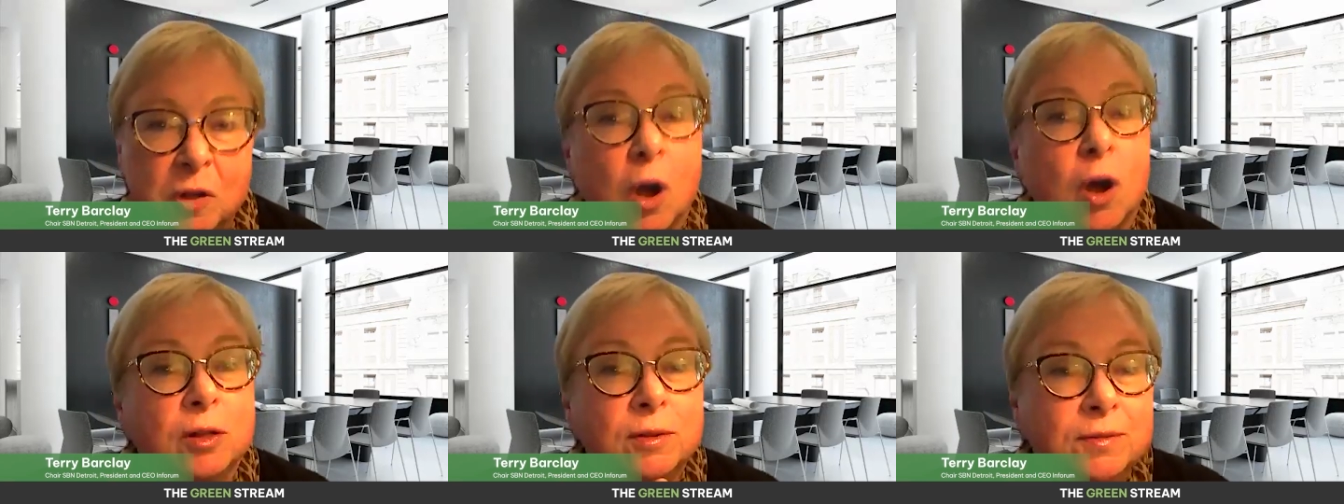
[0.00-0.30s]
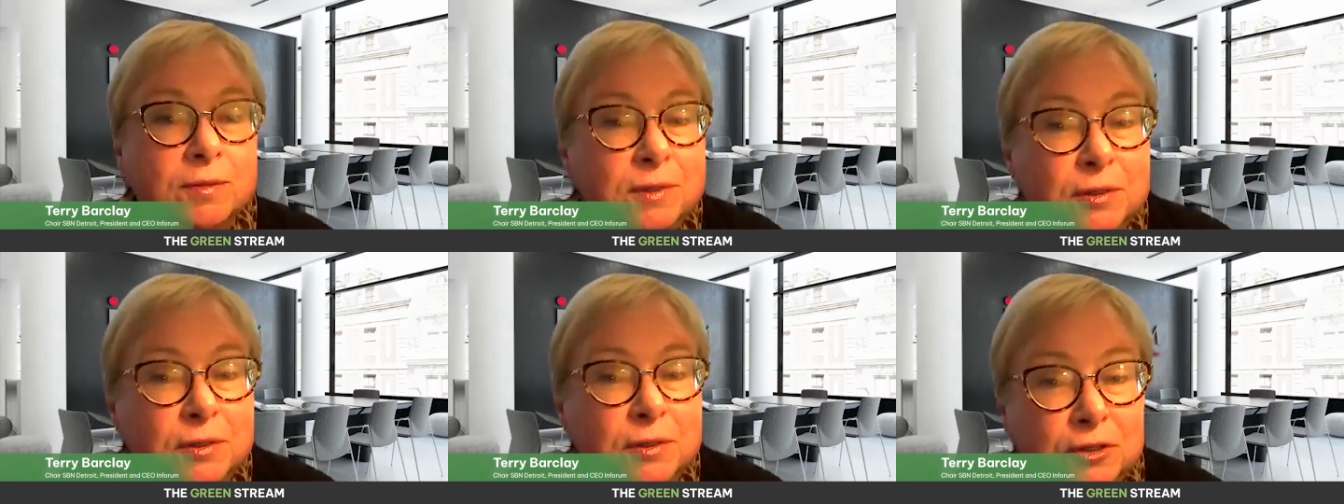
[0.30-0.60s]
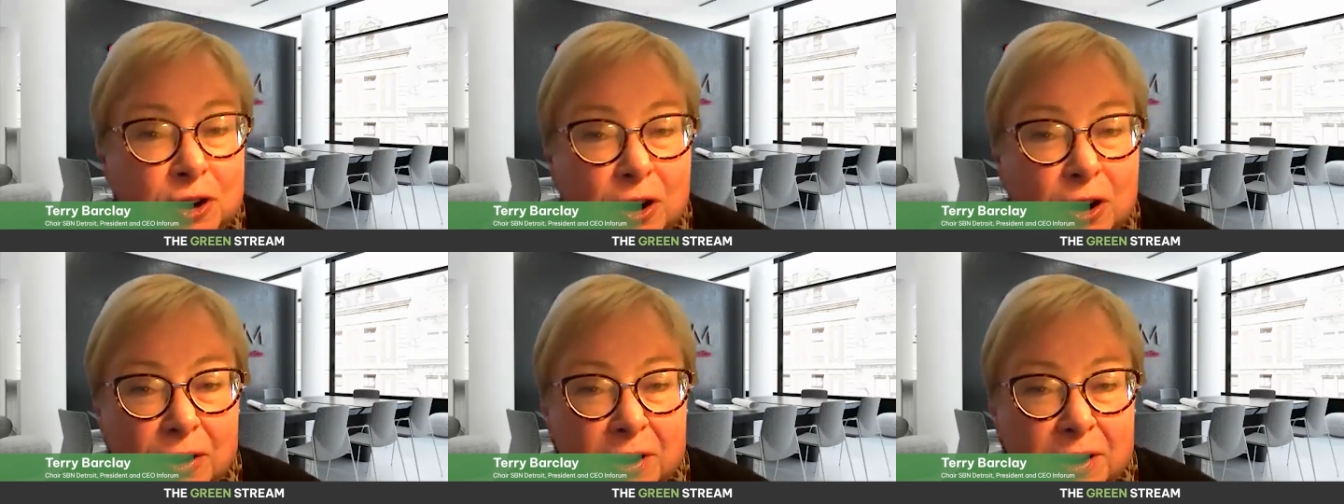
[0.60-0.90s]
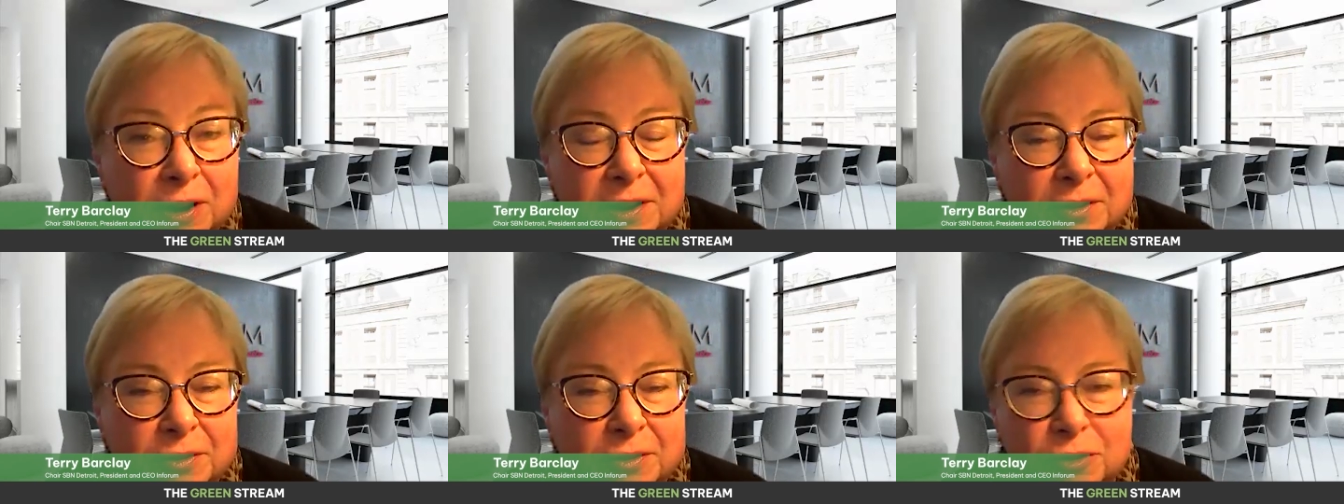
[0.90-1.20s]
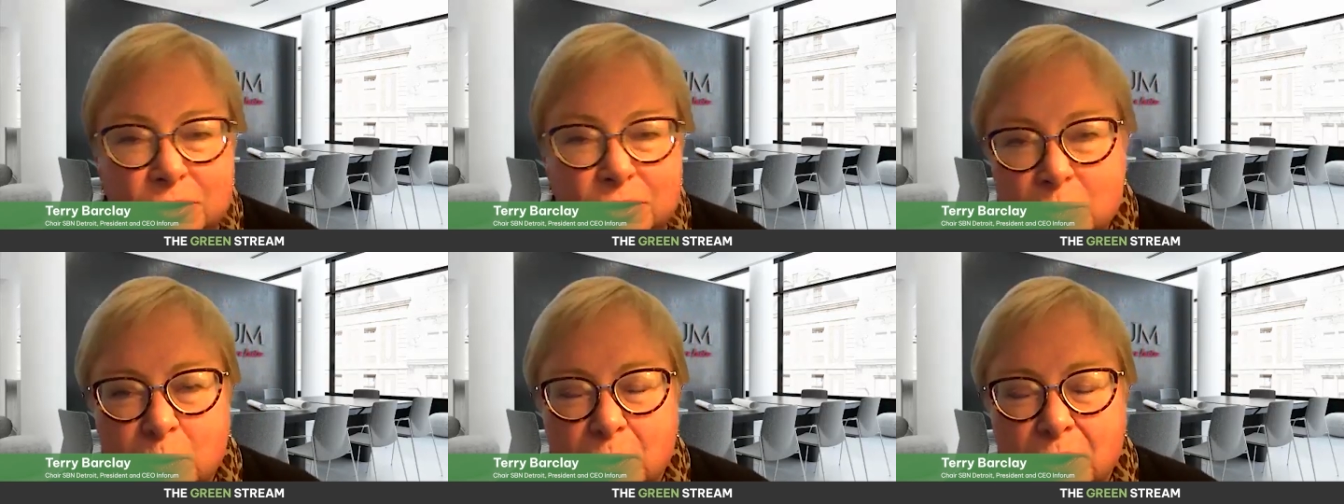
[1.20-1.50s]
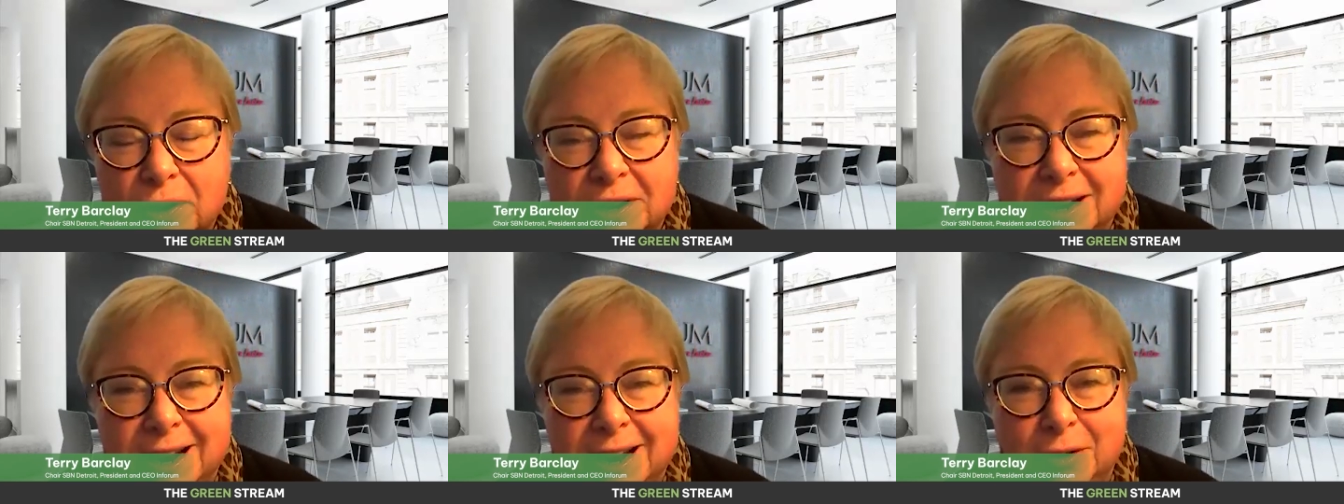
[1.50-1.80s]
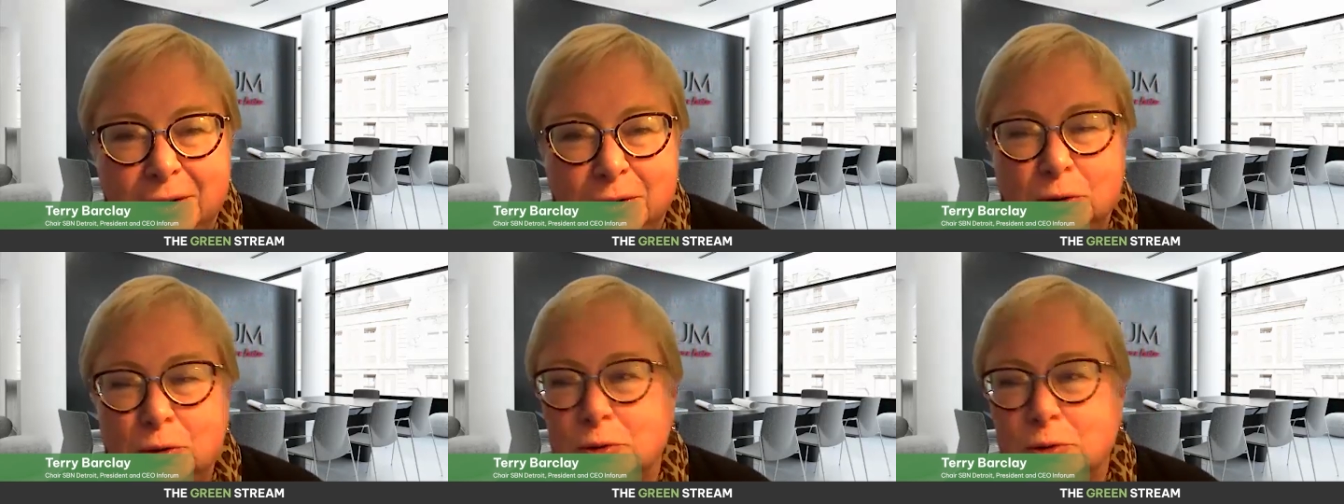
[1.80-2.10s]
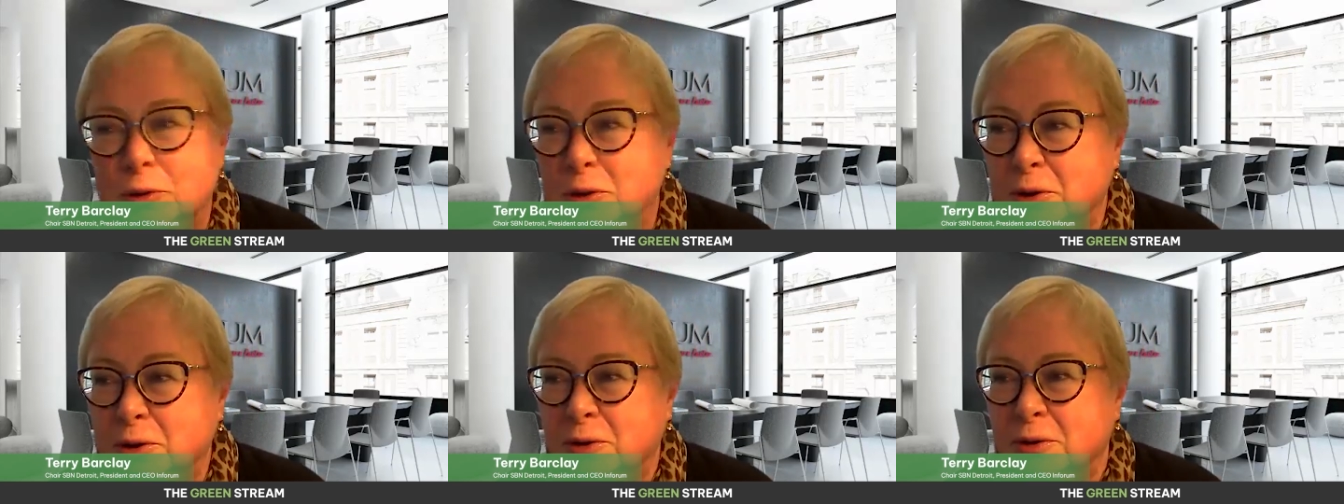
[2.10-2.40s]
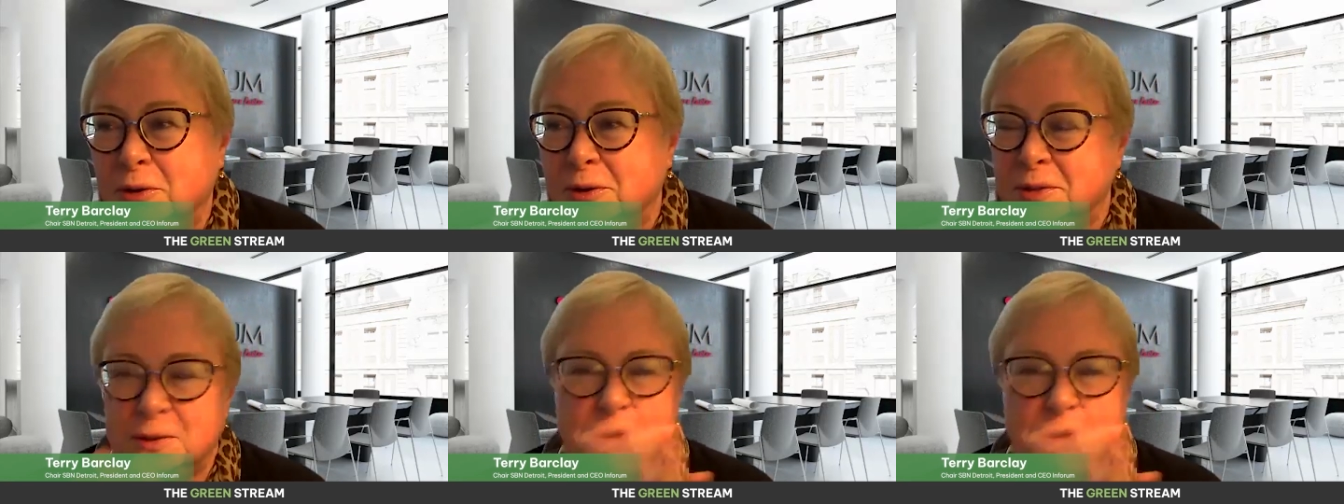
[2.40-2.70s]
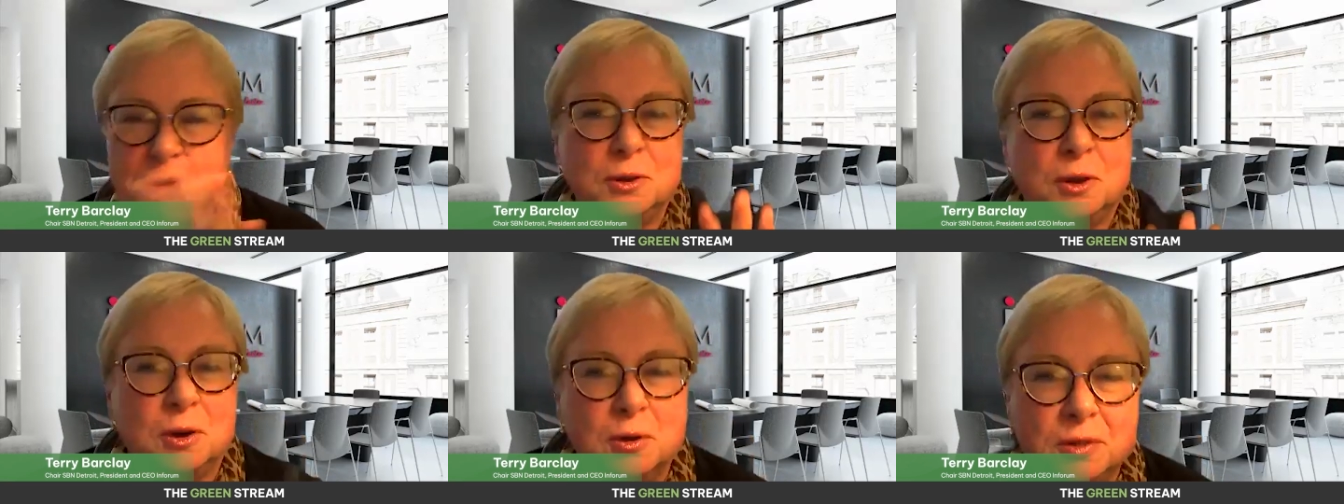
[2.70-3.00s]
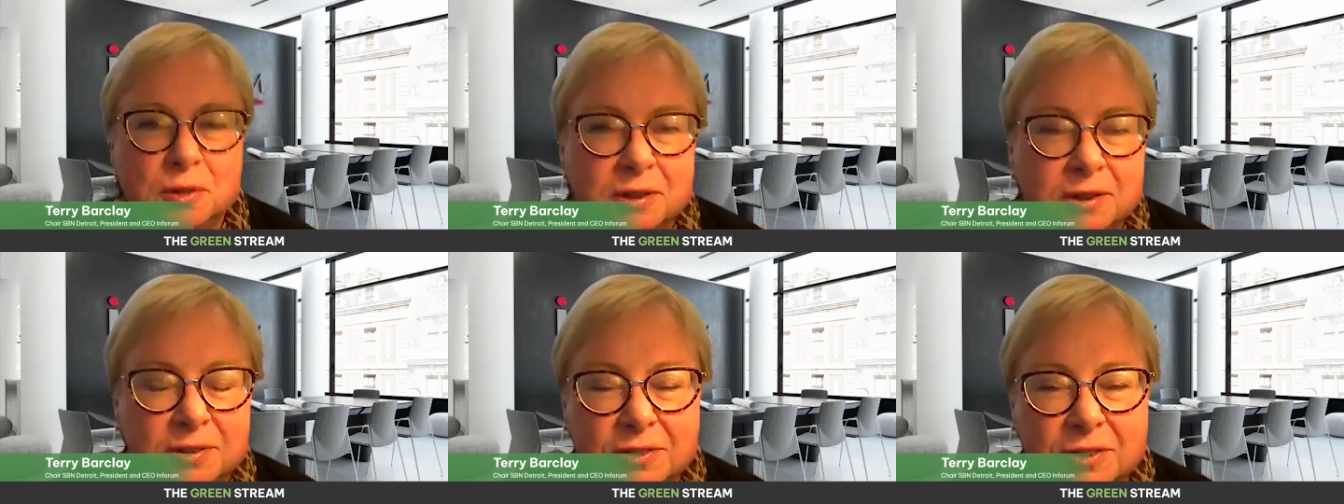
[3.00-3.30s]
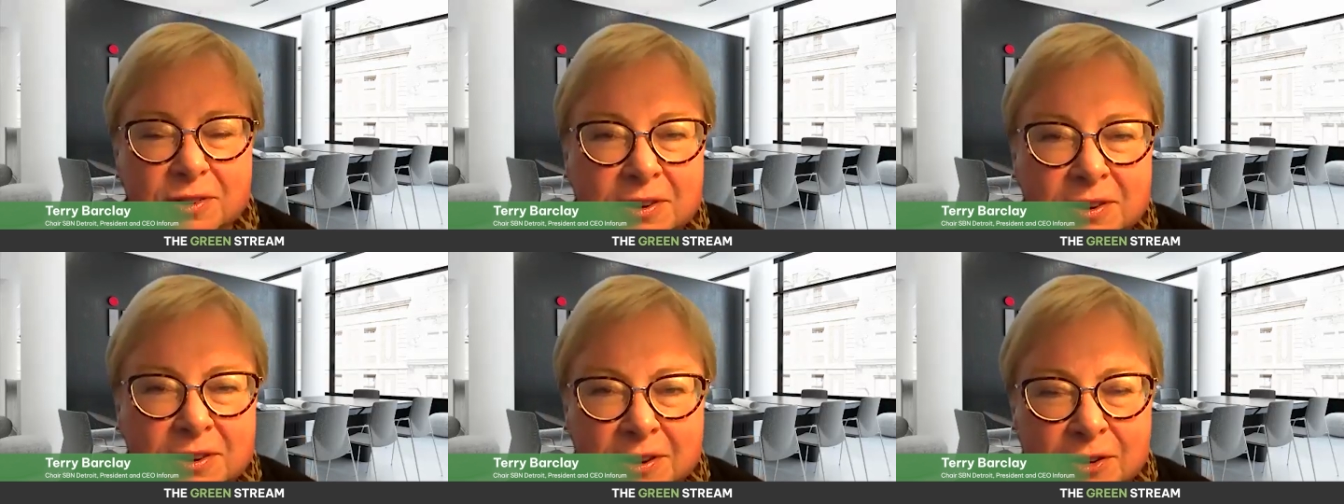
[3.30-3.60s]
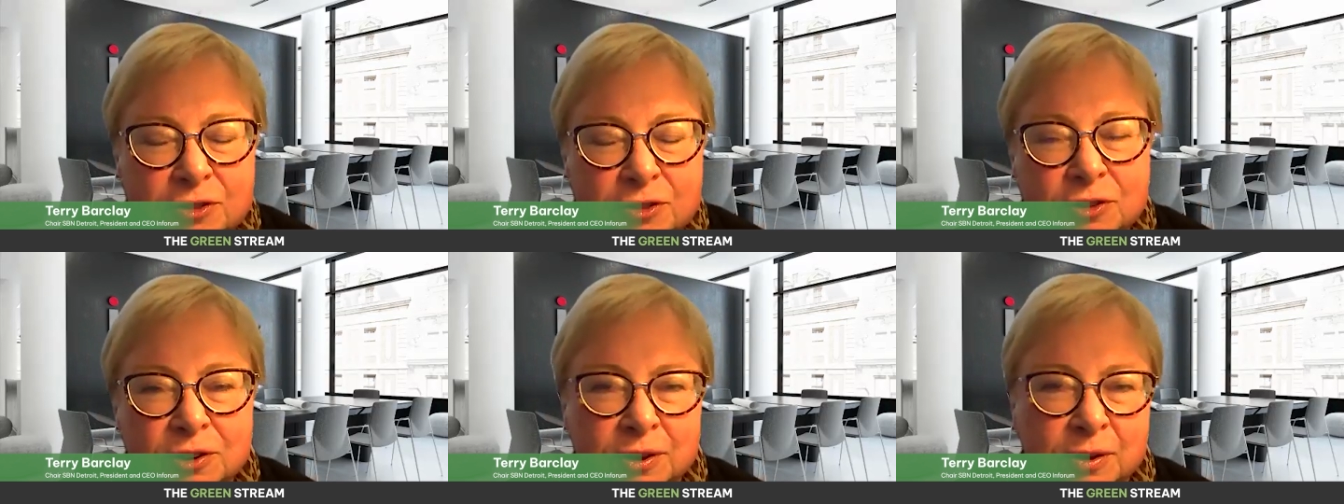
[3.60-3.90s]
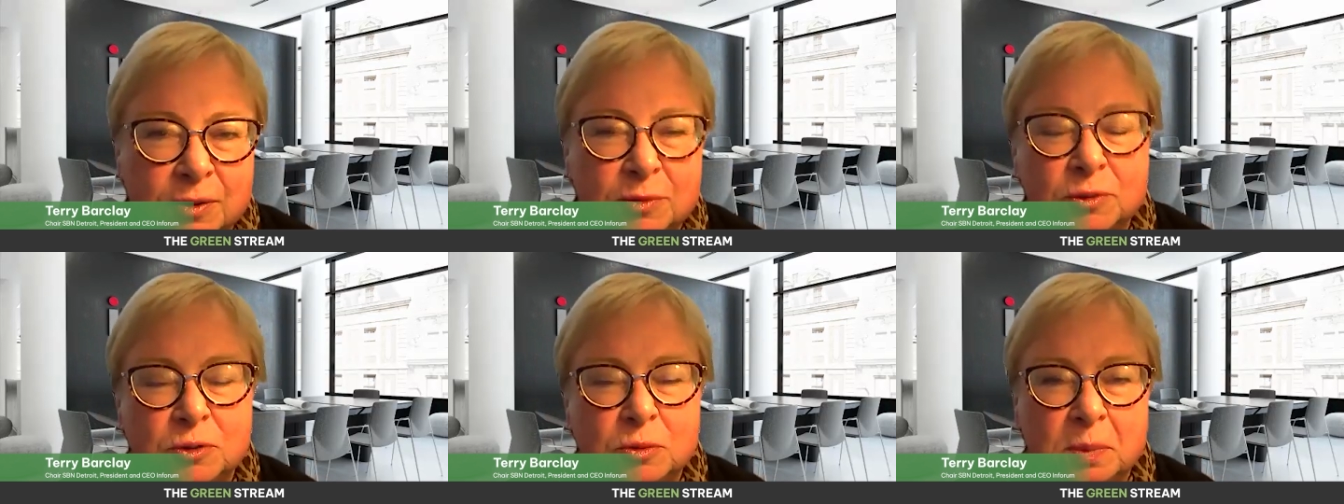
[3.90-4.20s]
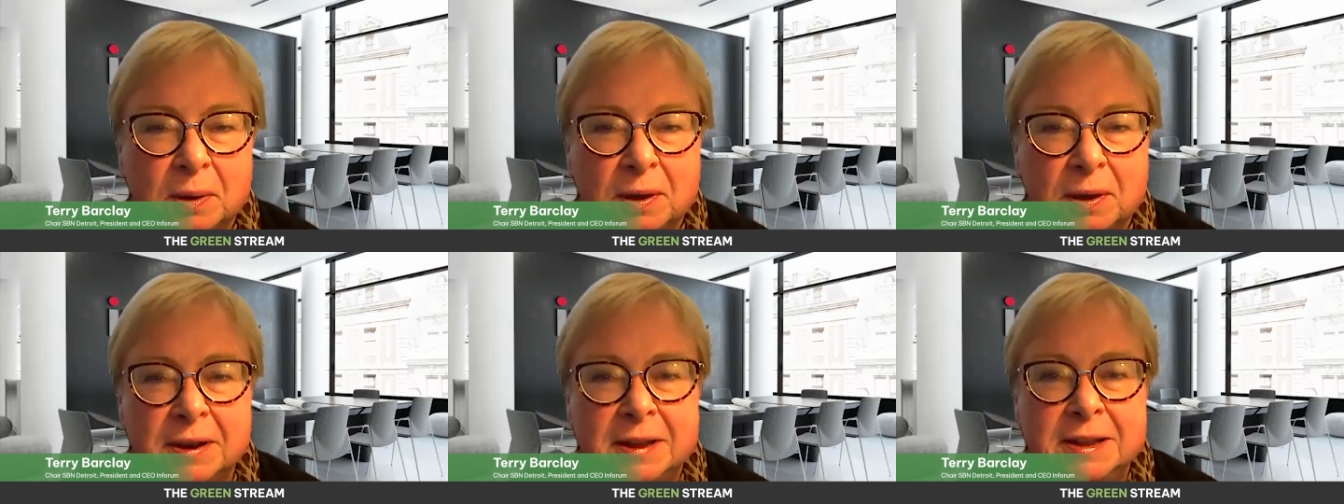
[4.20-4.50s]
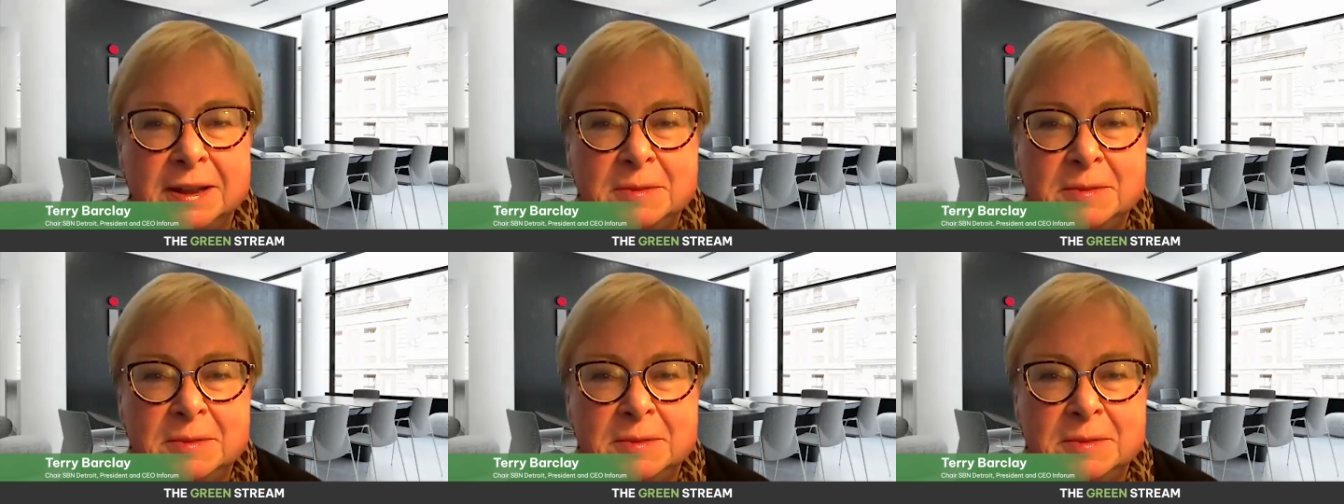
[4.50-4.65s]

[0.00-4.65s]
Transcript: all of this jargon, as you pointed out earlier, and there's all these initiatives, but